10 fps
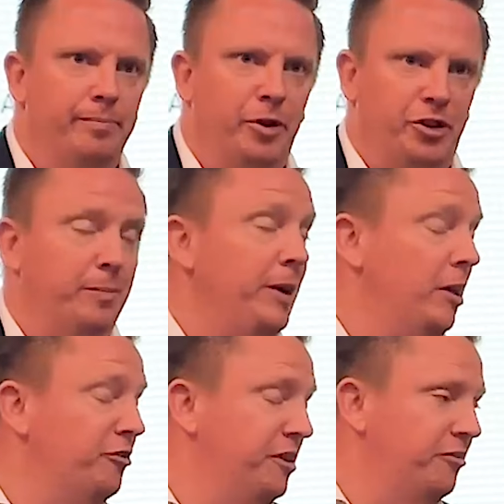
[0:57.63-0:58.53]
much like many
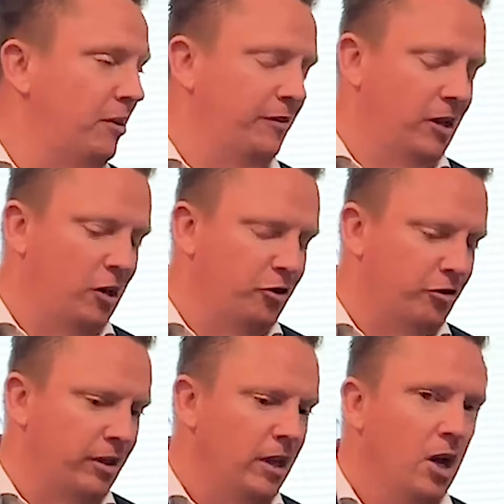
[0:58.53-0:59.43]
other states around the
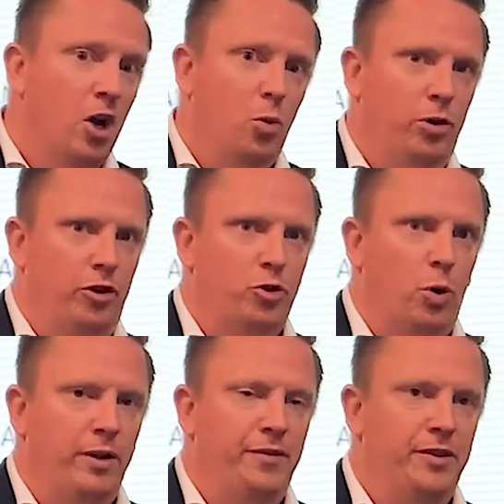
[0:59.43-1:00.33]
country. We're in our
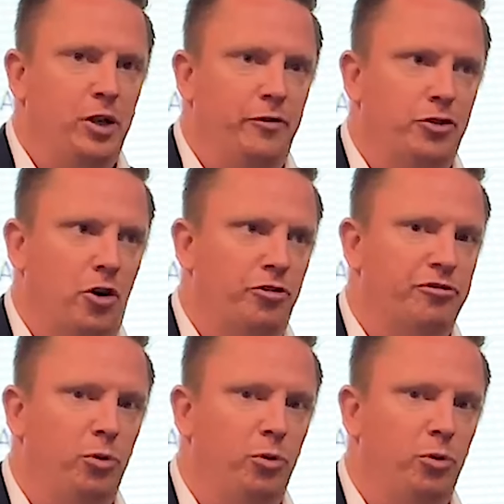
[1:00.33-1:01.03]
25th year of charter